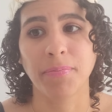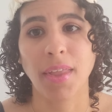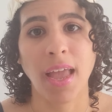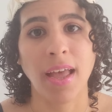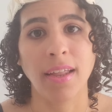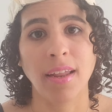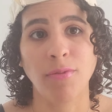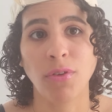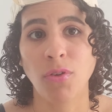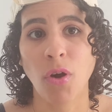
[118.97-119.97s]
And
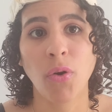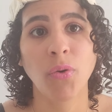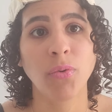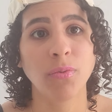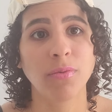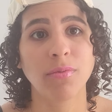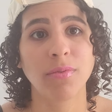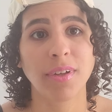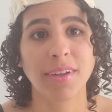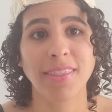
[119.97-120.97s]
if you know,
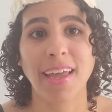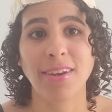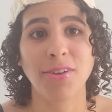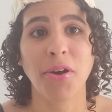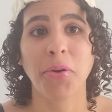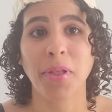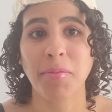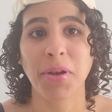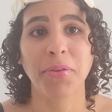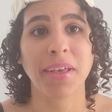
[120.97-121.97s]
then let
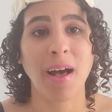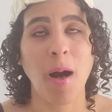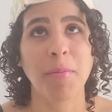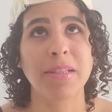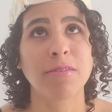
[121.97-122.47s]
me know in the comments,